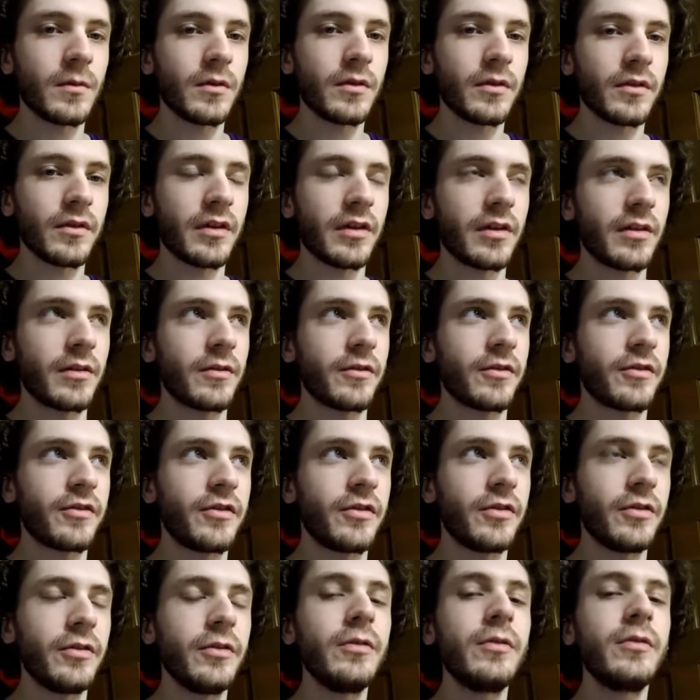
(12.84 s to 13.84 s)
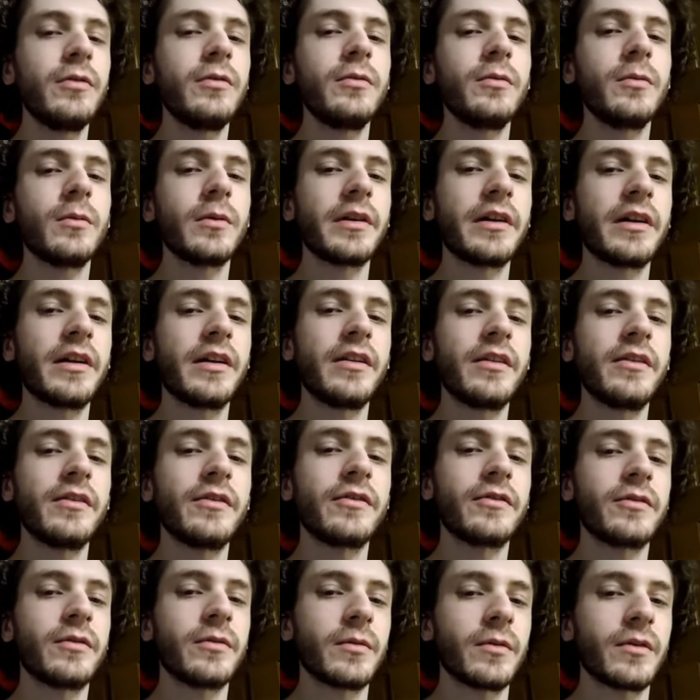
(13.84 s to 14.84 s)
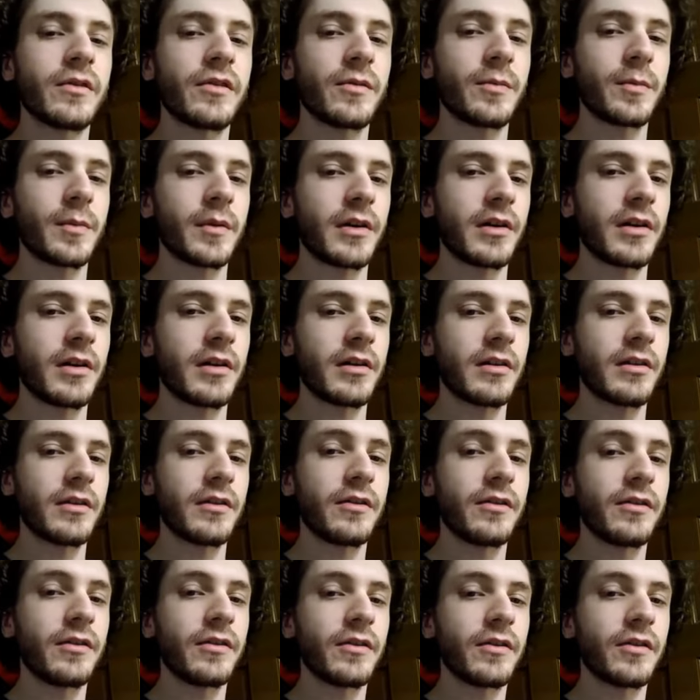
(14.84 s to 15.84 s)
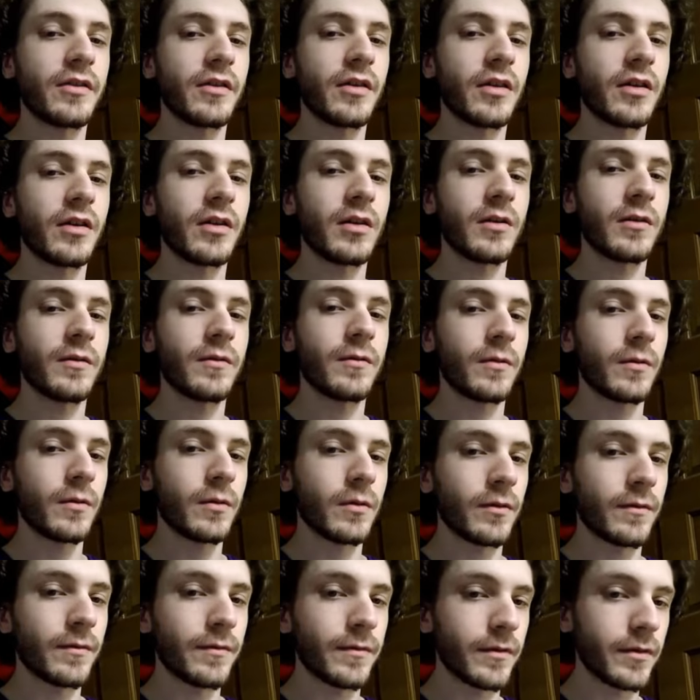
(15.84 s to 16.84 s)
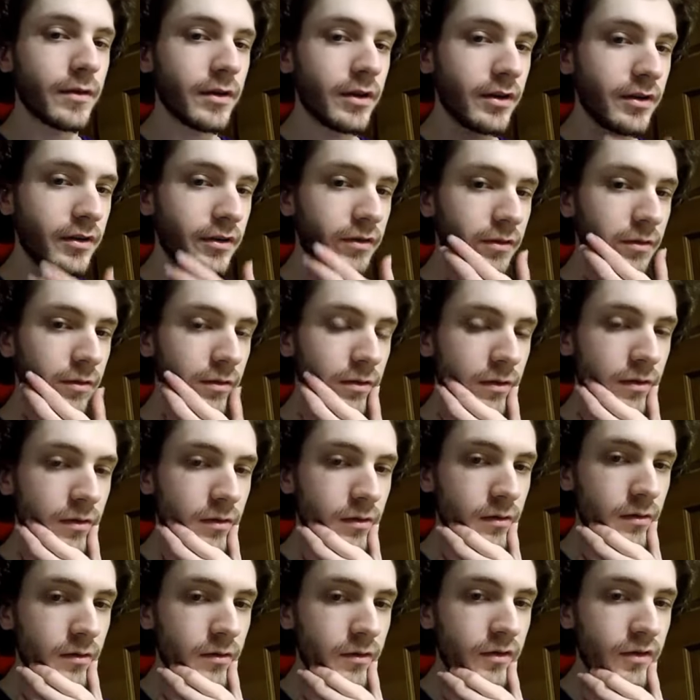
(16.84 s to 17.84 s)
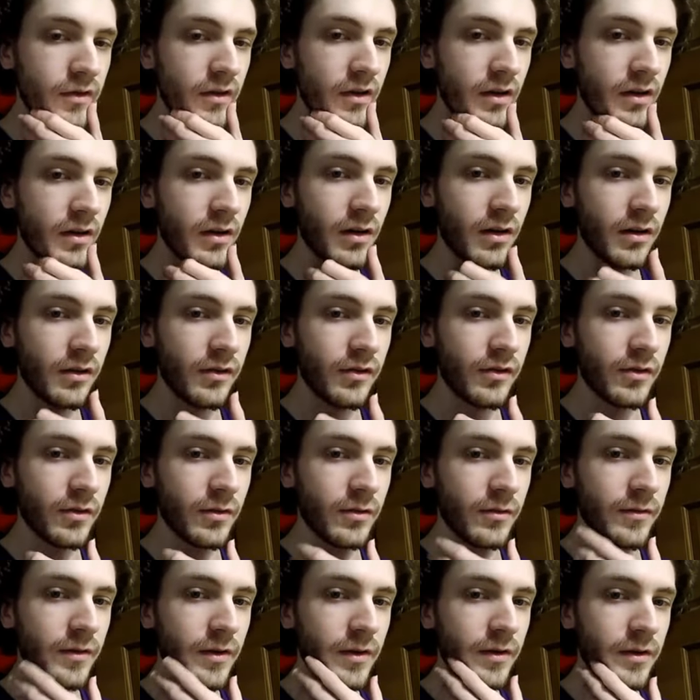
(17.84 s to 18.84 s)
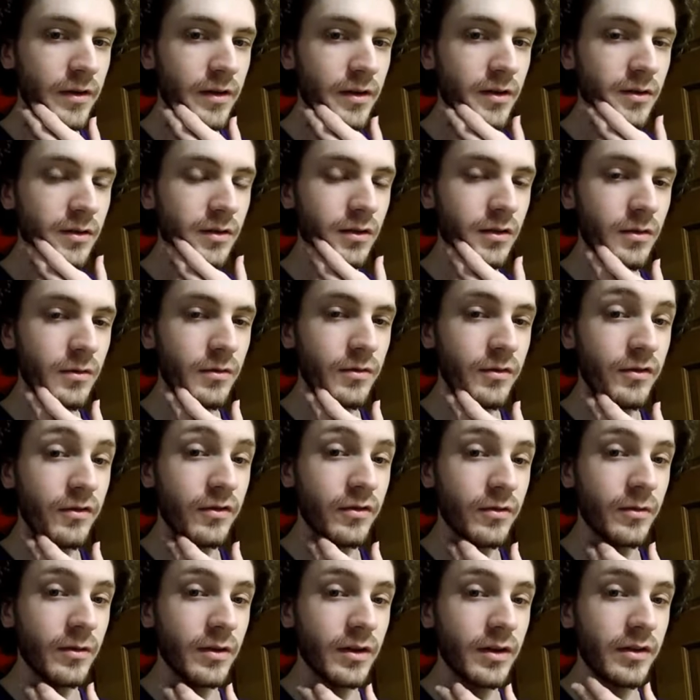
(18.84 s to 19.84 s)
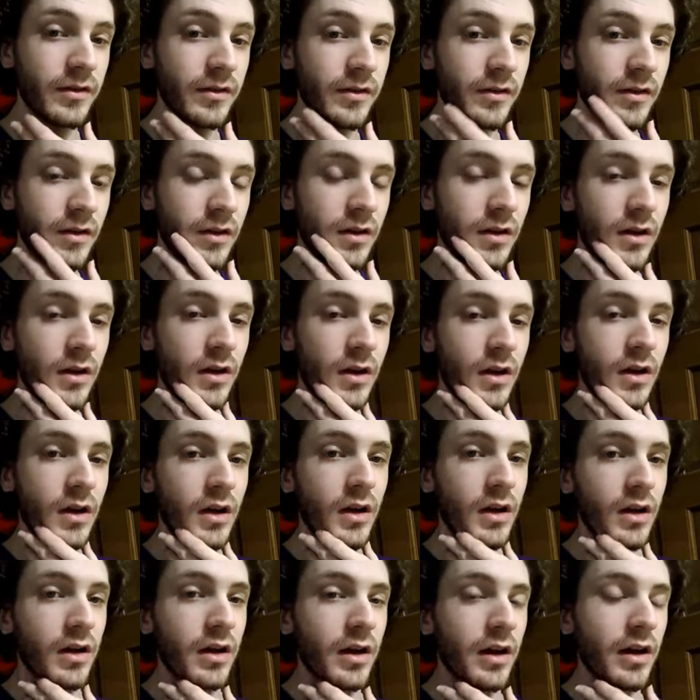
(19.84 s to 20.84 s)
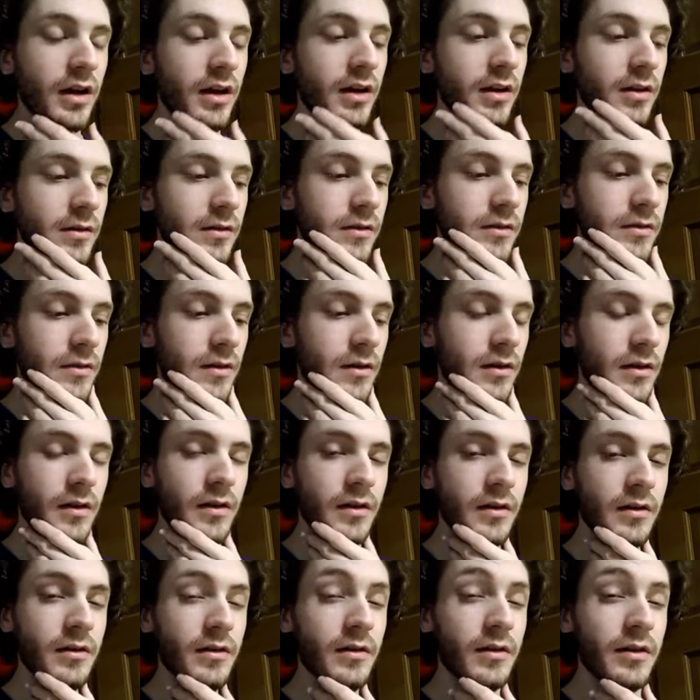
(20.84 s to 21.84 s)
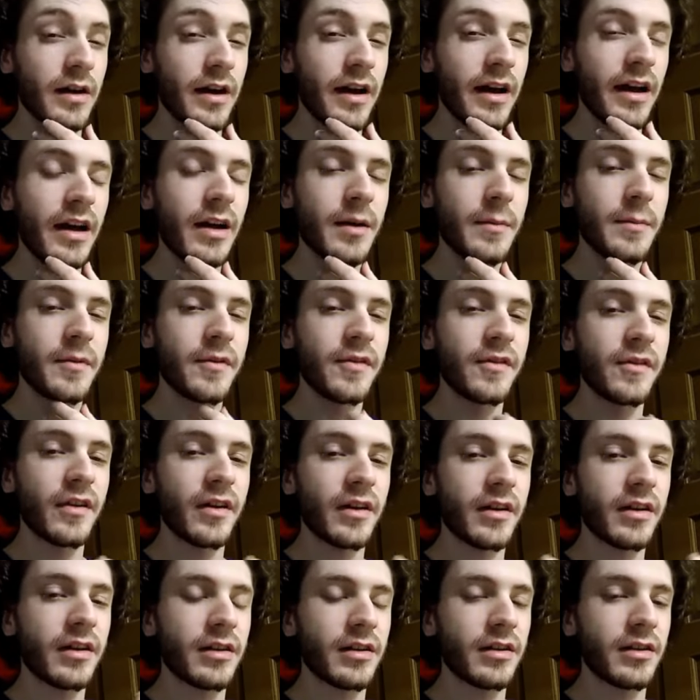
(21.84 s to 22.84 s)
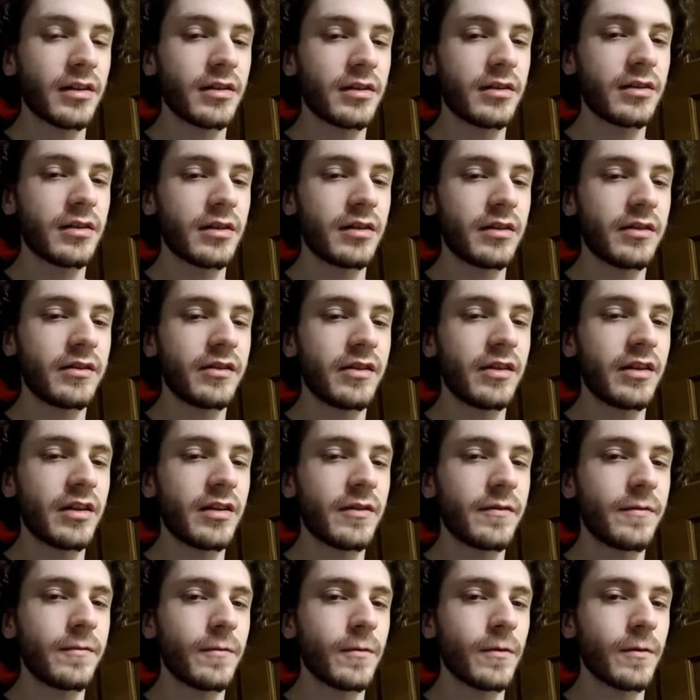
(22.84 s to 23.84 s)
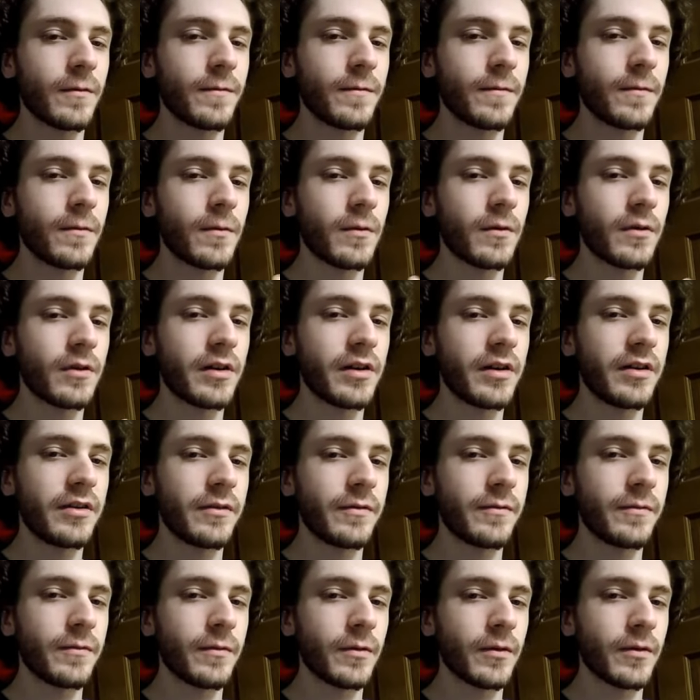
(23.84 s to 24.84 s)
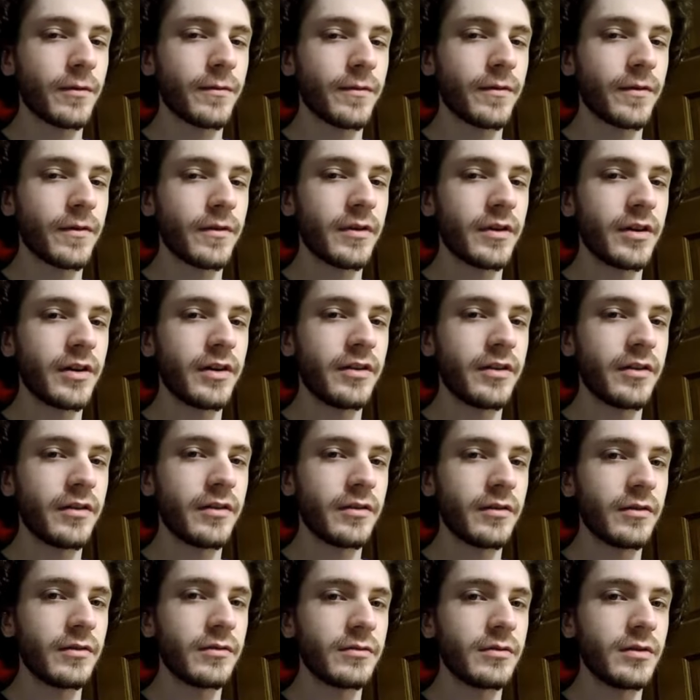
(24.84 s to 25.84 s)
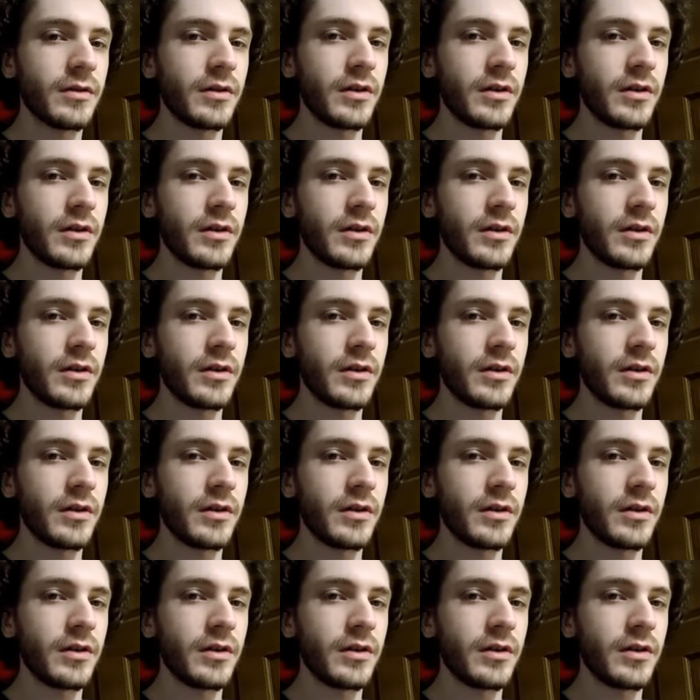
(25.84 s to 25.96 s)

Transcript: there's two ways to experience 432 hertz and also very close to it. Now, there are apps that can take 440 to 432,